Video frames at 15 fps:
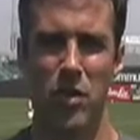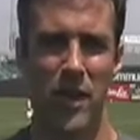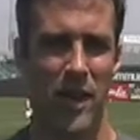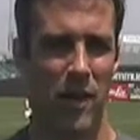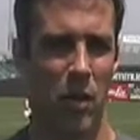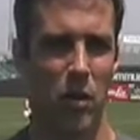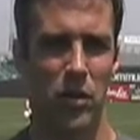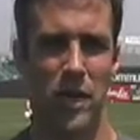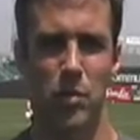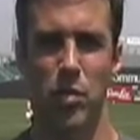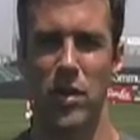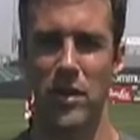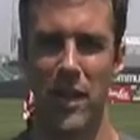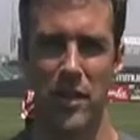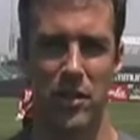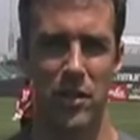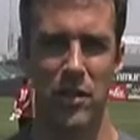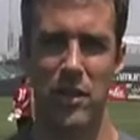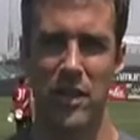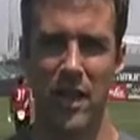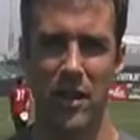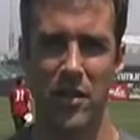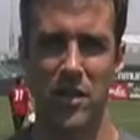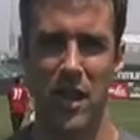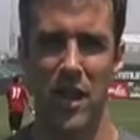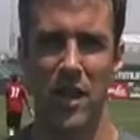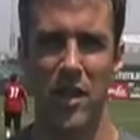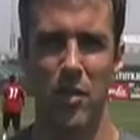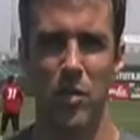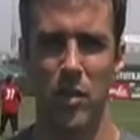play only possession-style soccer,